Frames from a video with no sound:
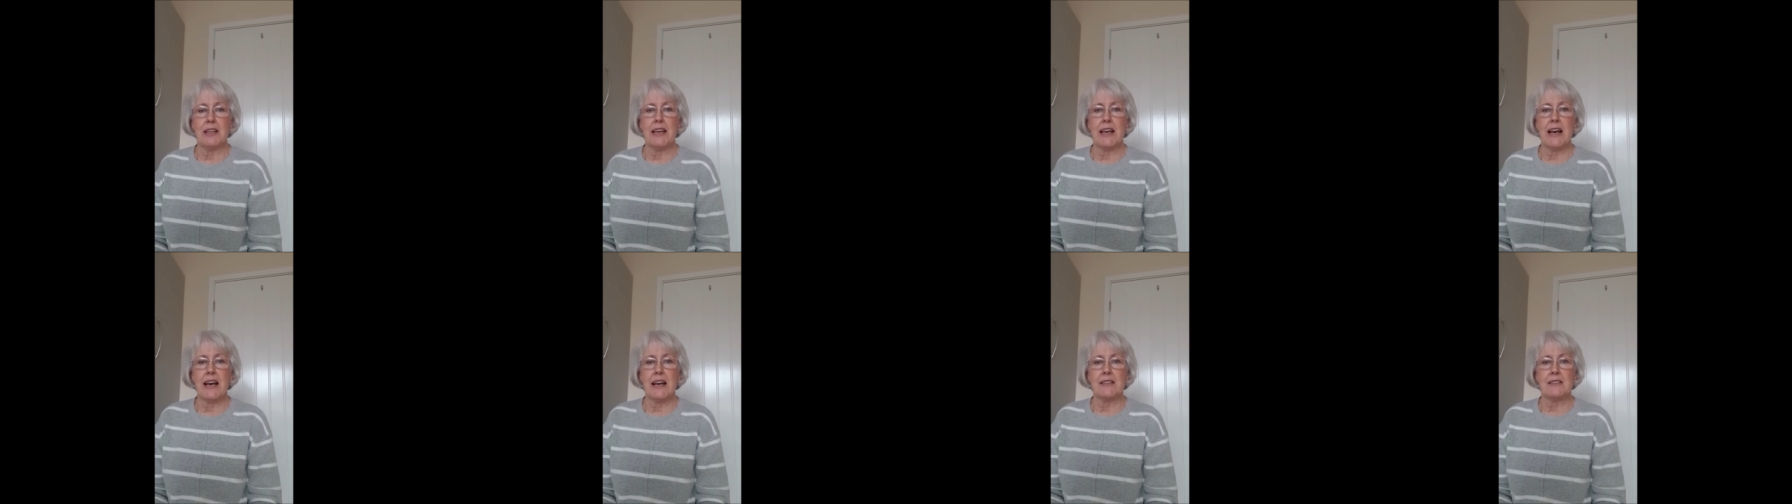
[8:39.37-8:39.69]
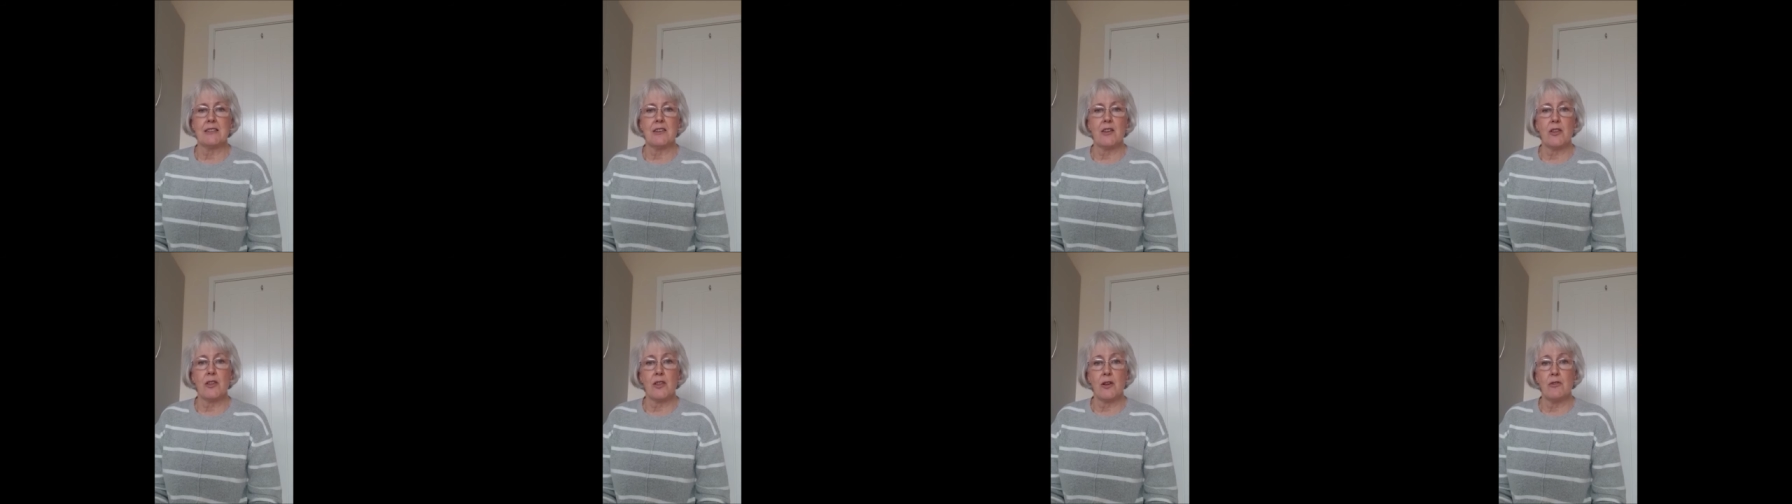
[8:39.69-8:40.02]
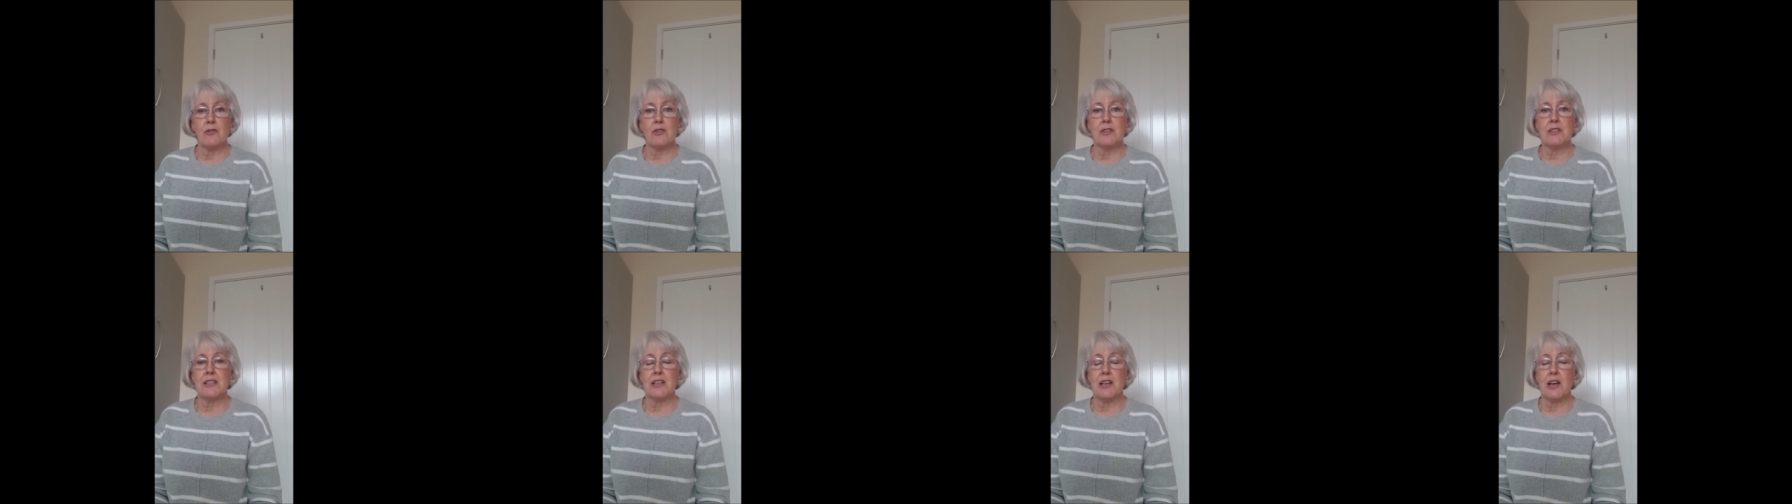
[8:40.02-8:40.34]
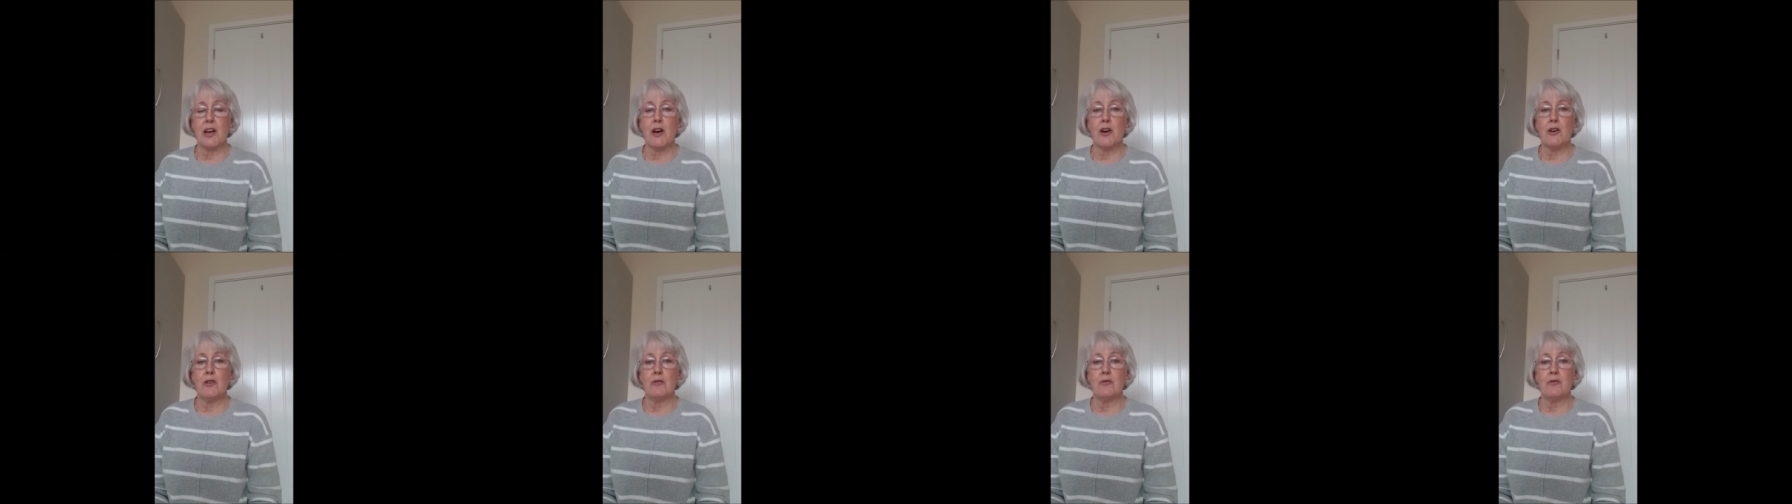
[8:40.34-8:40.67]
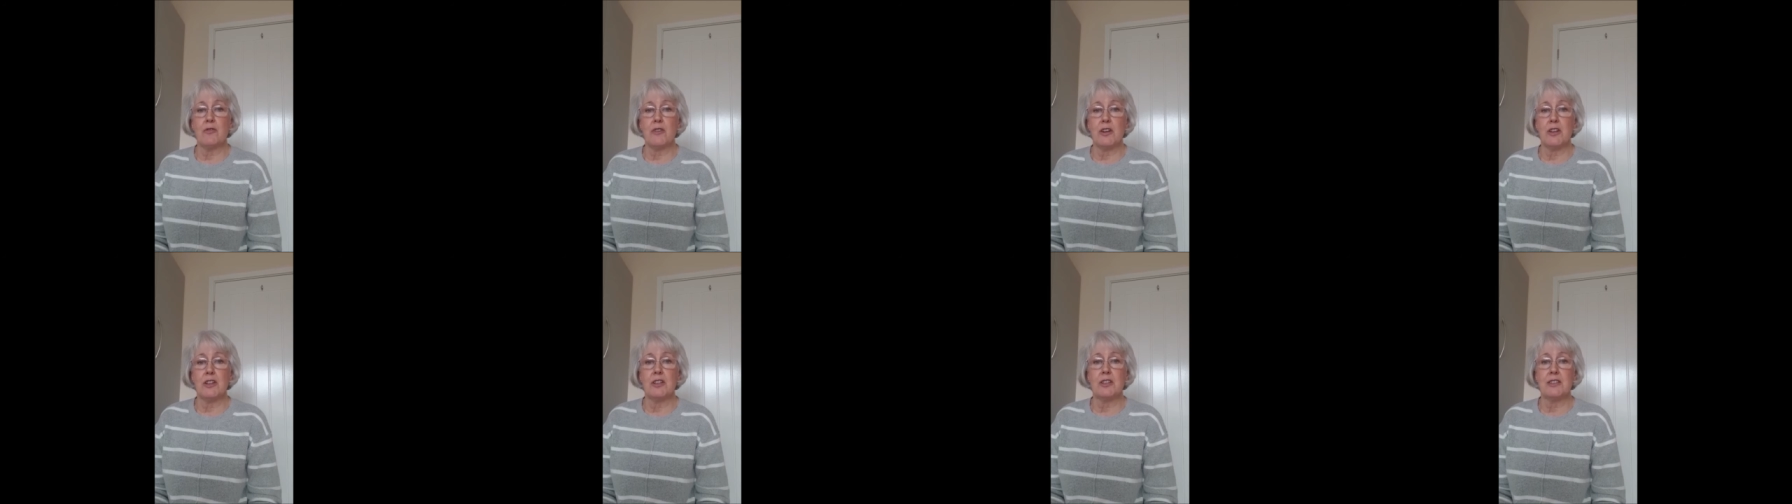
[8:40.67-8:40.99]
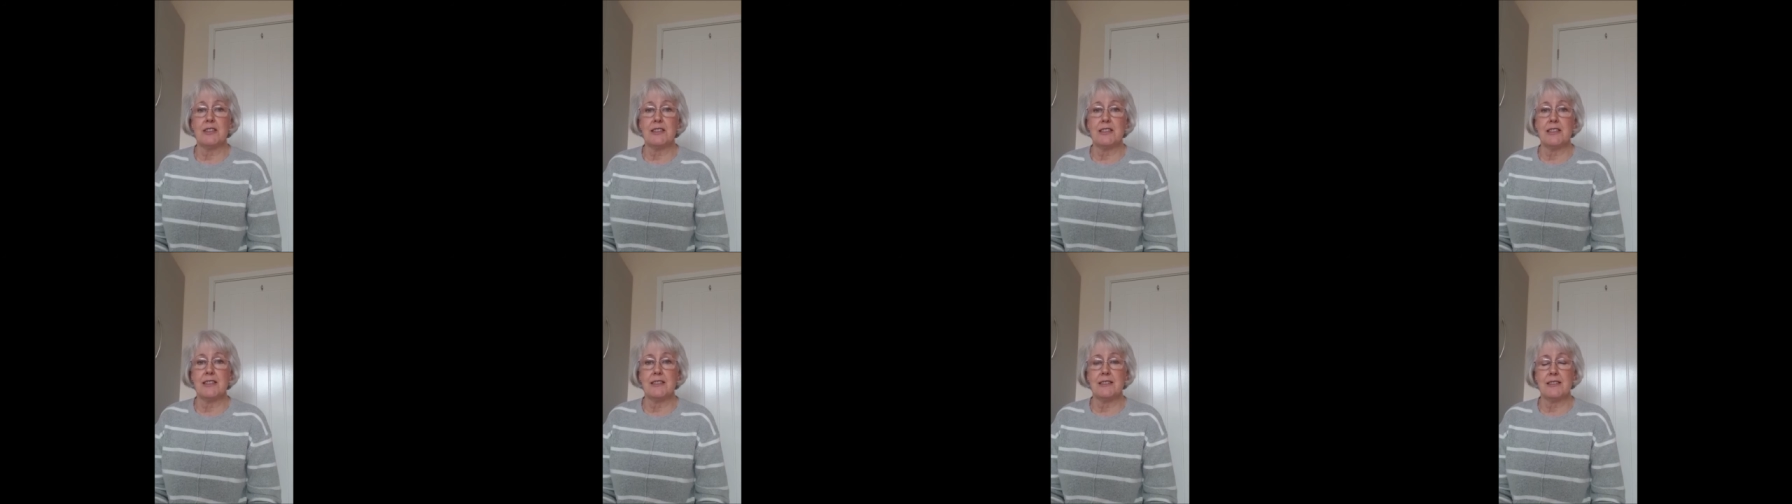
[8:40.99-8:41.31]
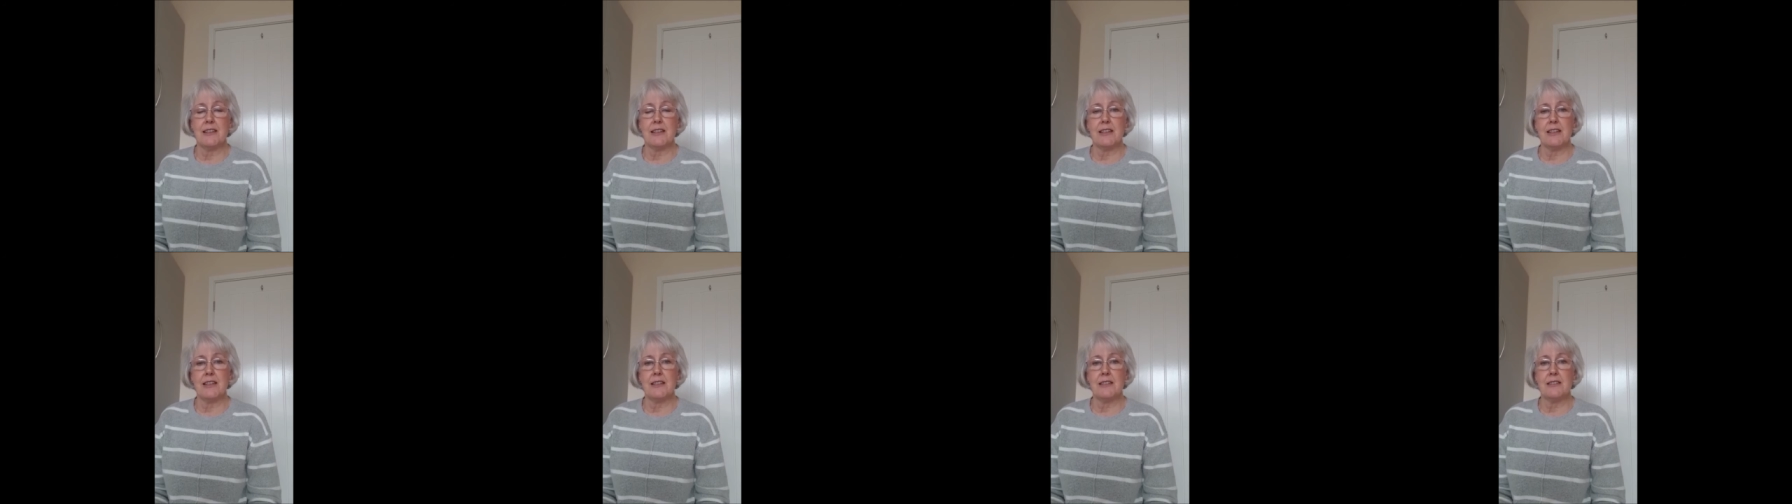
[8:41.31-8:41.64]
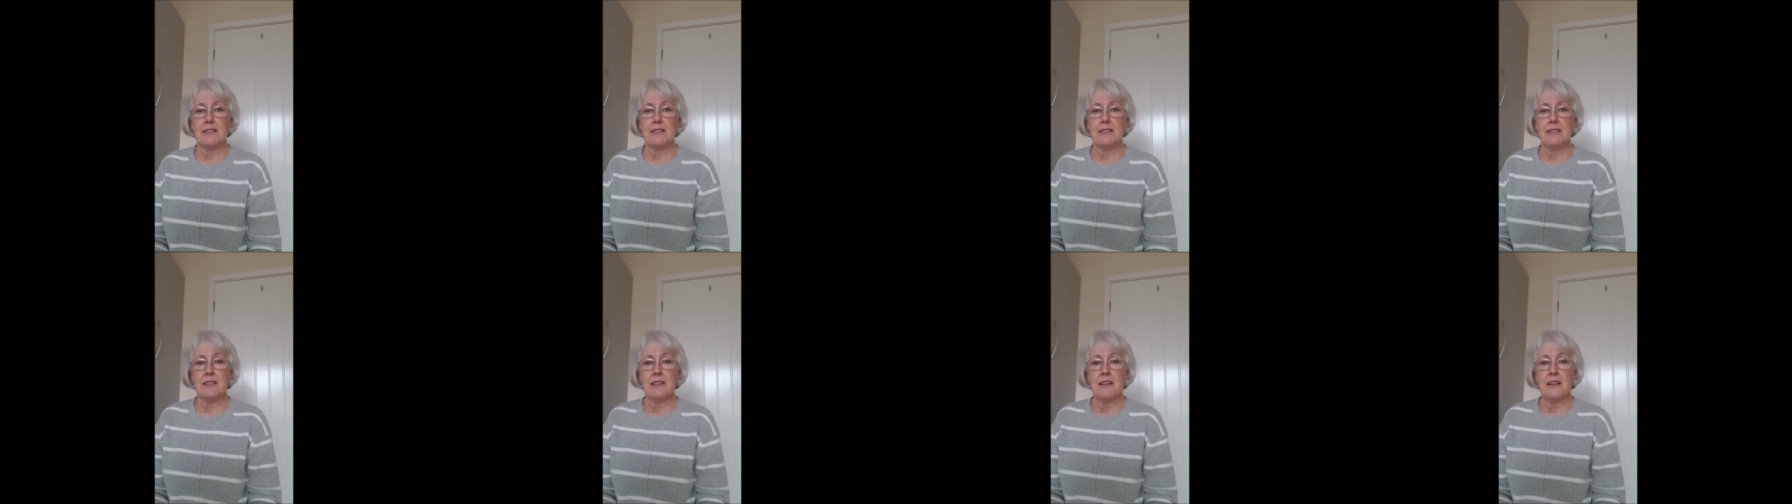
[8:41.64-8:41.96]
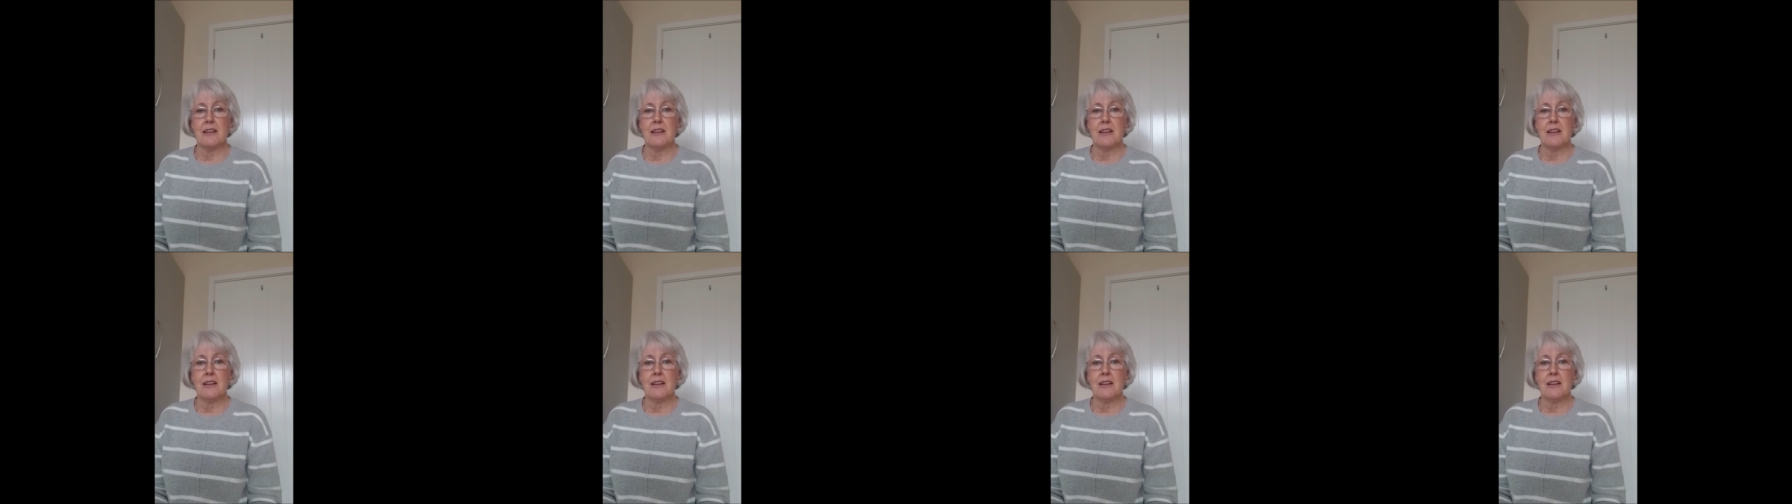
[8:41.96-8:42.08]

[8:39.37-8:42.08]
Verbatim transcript: He has authority over disease.